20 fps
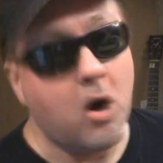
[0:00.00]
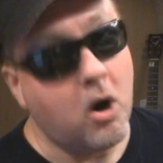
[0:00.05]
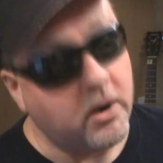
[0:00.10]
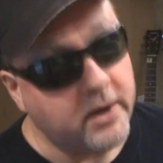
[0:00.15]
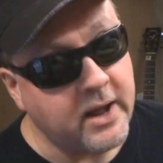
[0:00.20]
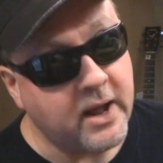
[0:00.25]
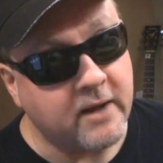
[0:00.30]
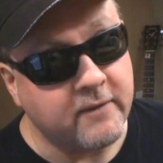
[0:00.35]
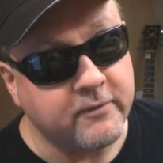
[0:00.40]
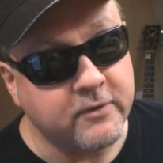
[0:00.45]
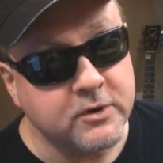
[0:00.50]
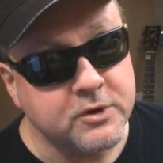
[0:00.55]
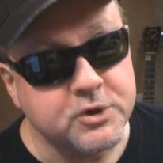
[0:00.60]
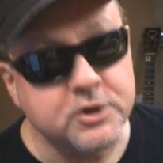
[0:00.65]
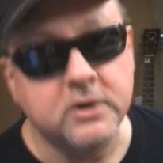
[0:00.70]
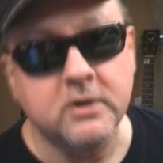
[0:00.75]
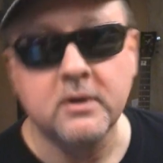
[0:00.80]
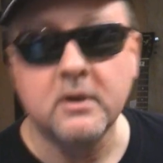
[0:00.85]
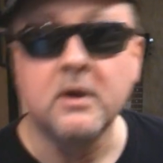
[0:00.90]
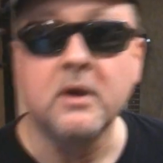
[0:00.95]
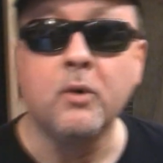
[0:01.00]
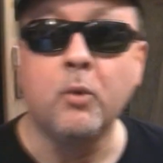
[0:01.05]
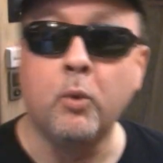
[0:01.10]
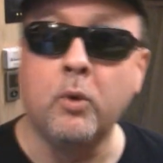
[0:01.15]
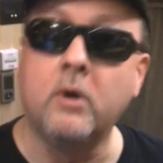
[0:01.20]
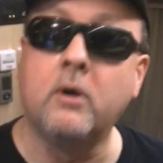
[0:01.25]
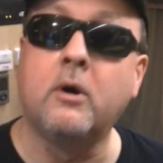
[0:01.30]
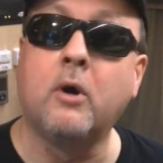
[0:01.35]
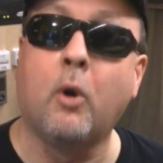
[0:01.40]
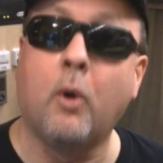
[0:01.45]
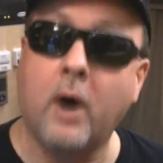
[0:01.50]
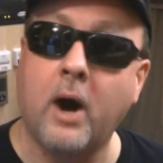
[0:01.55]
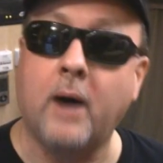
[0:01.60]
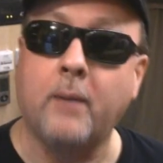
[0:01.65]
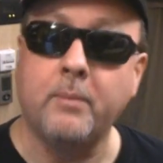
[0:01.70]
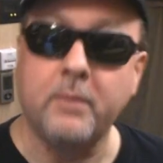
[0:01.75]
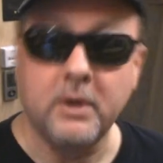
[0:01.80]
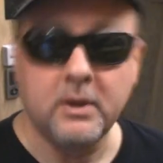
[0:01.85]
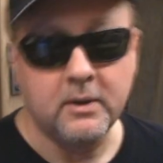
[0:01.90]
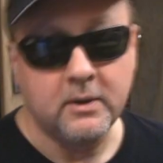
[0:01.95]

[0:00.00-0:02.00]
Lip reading: on average, will go up.